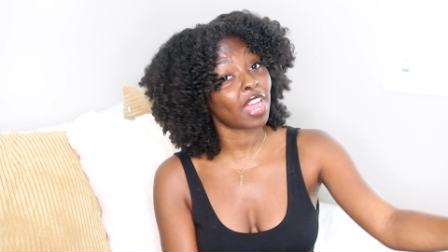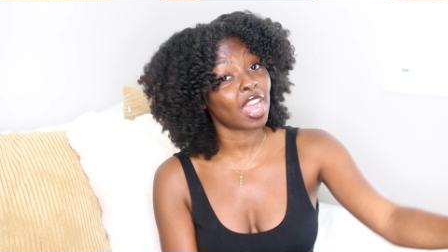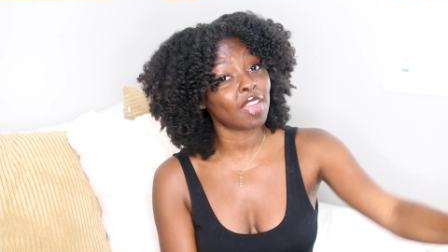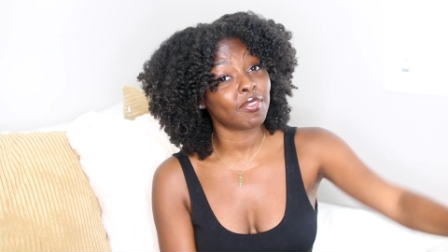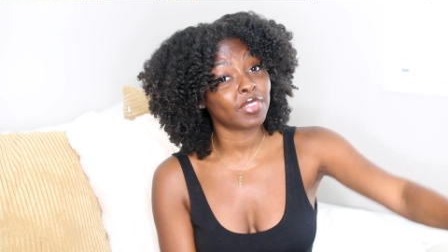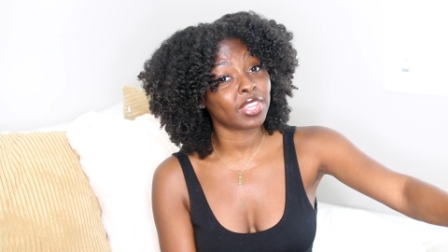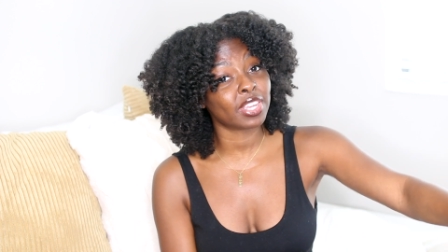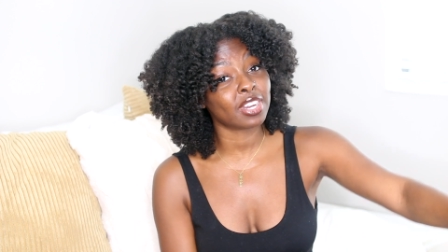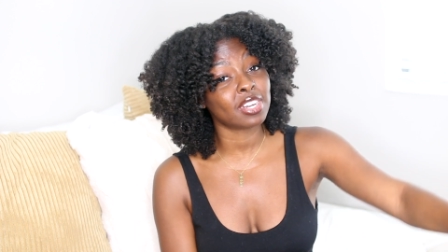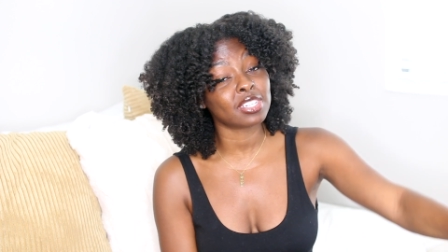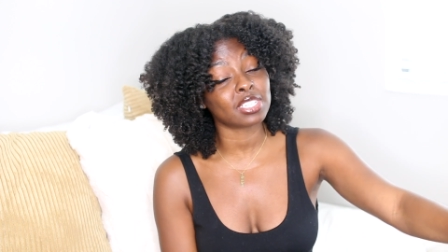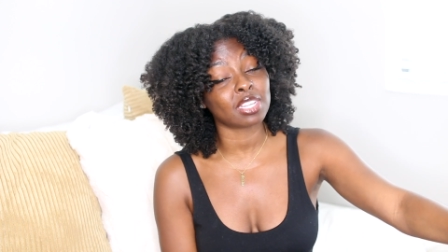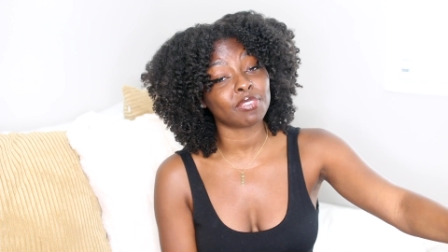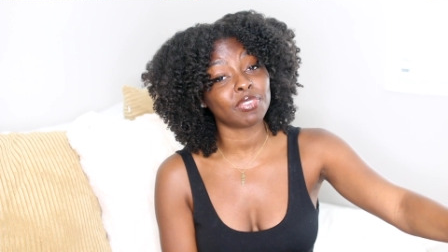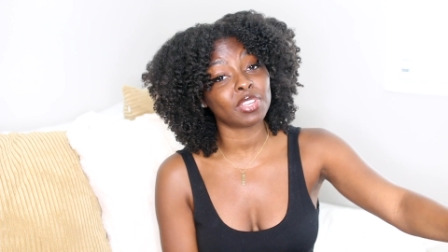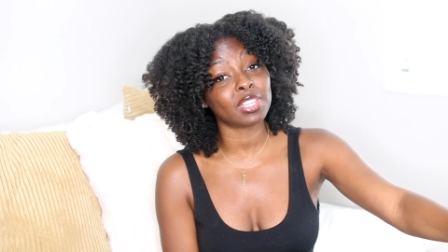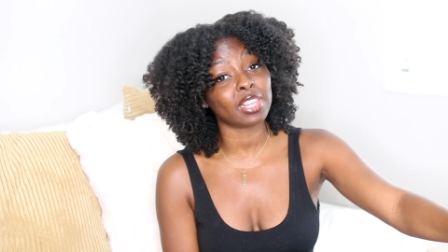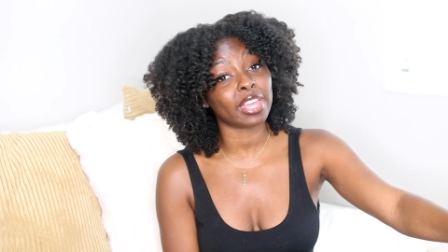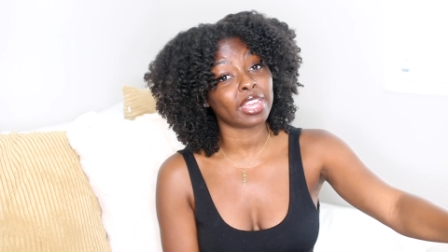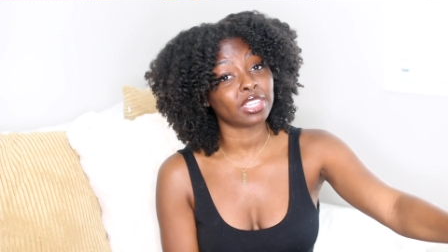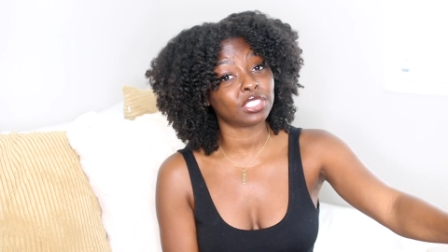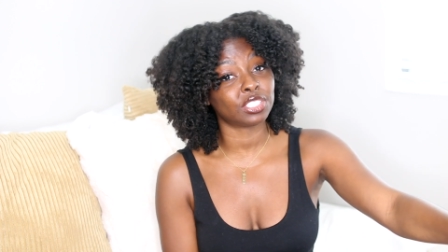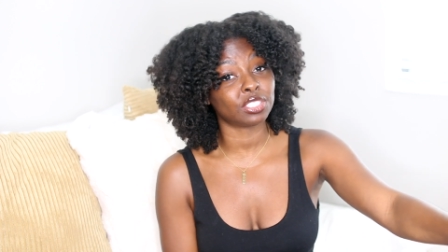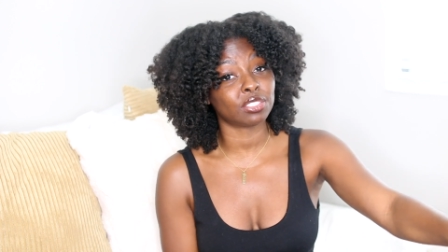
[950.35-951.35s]
five years, if
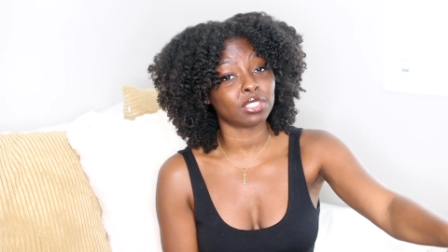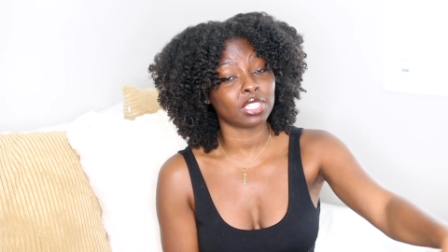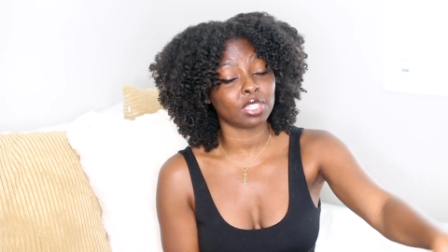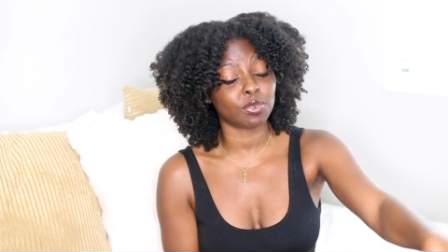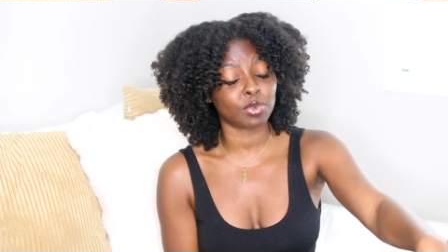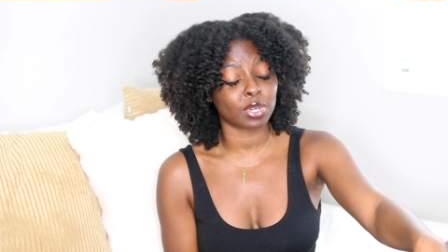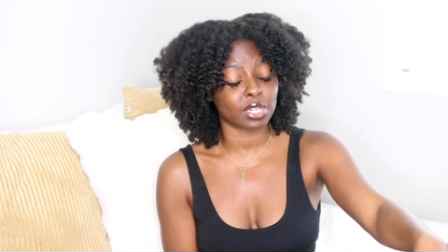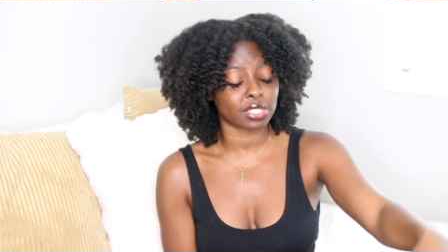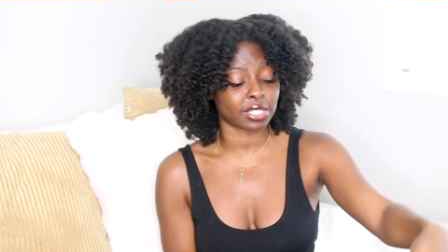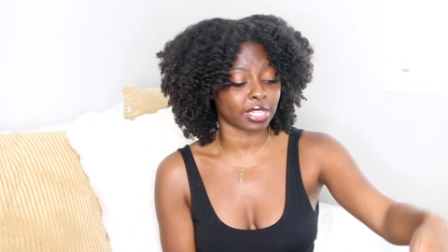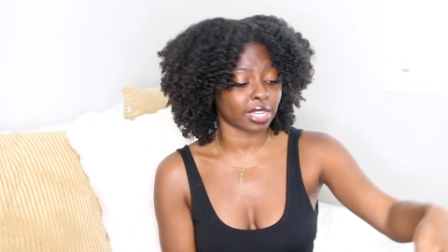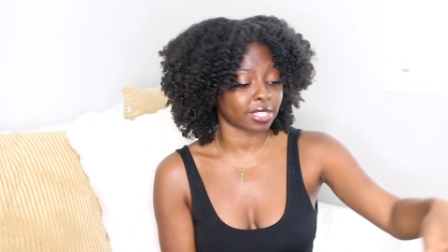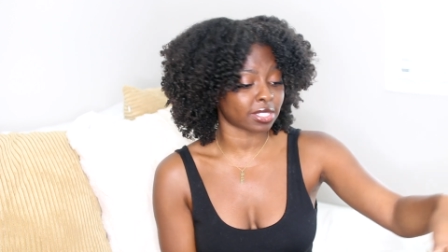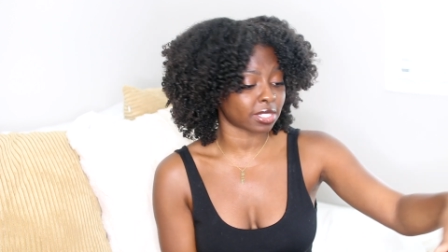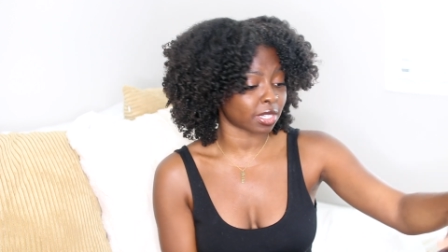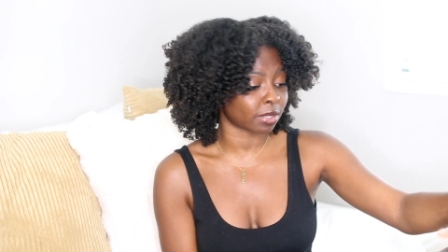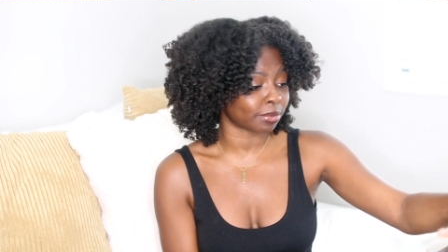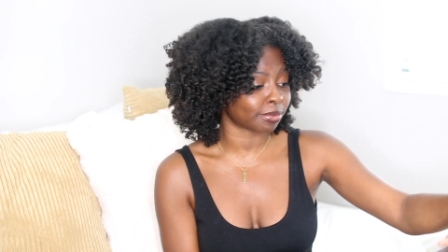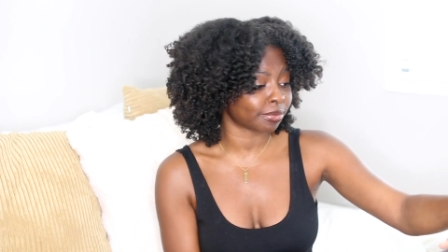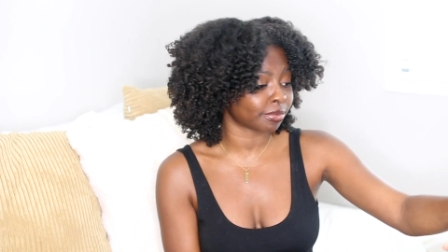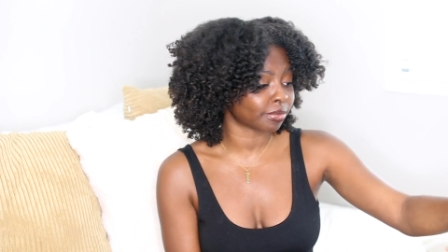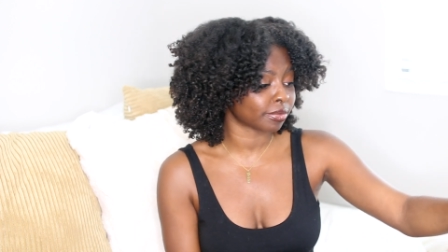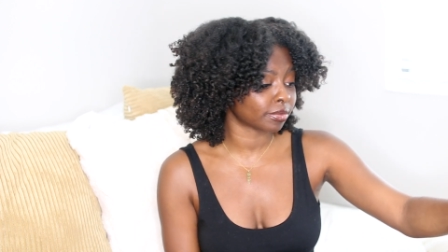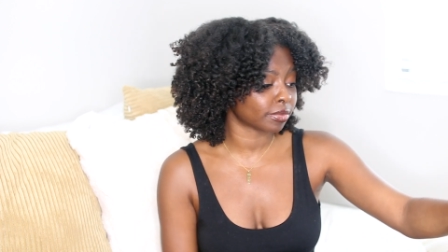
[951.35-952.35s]
he liked you, he would have said
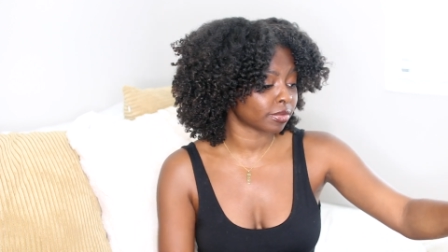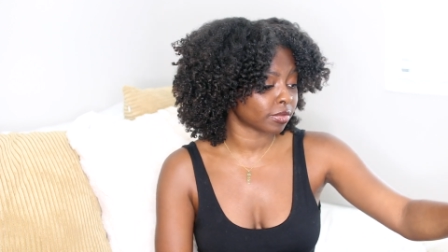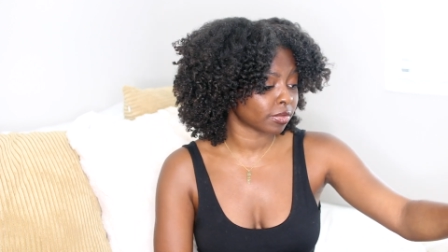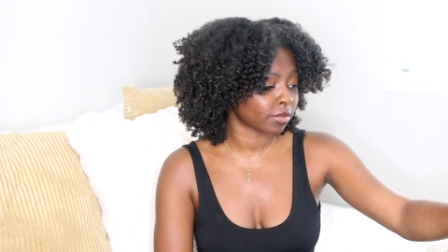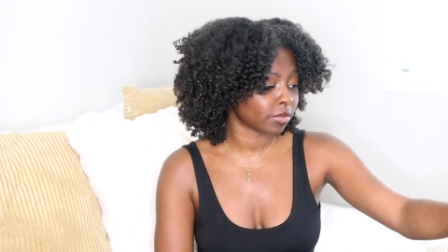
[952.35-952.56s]
something.